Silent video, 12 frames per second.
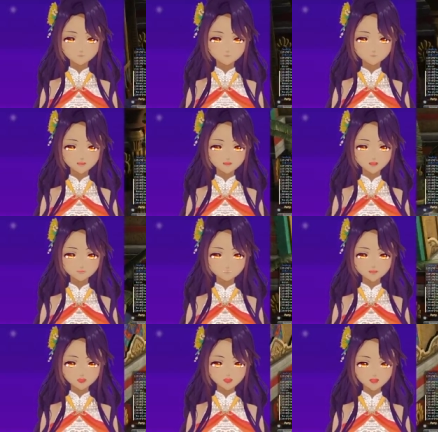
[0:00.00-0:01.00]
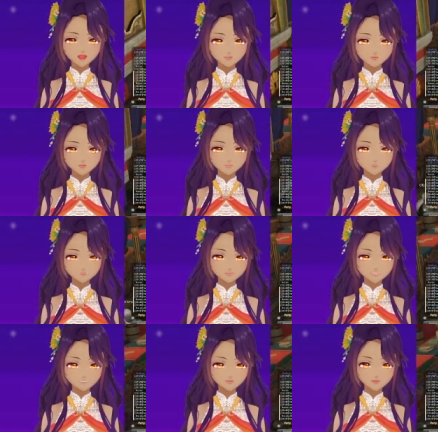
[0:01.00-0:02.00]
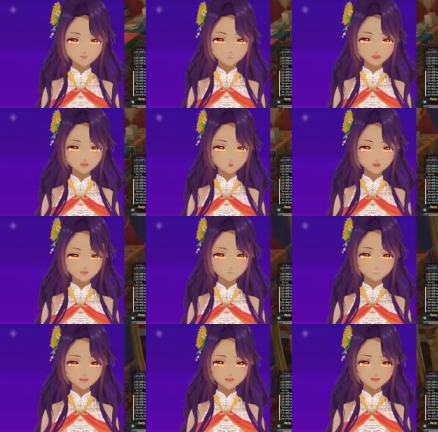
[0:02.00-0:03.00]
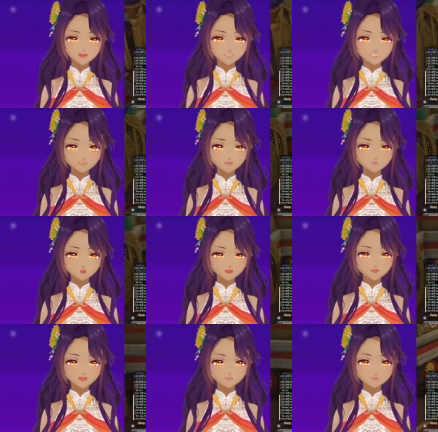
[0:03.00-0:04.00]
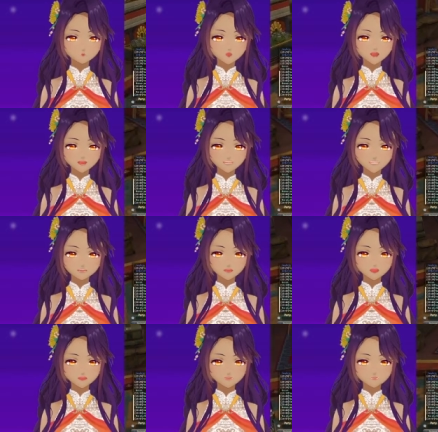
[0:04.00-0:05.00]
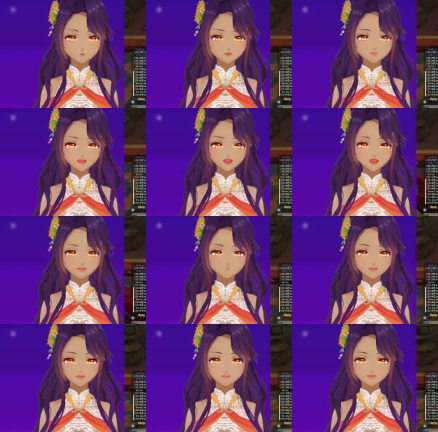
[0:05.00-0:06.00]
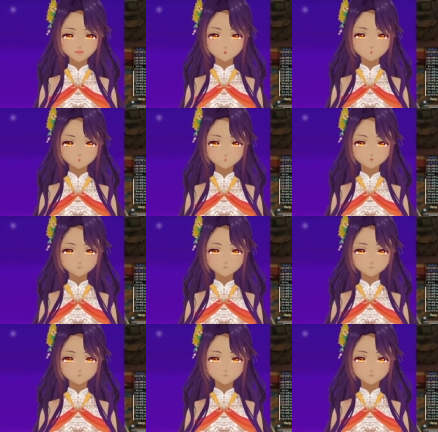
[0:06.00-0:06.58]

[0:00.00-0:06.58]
Because there's someone I need to trade these book things to, and I can't remember who it was. Is it you?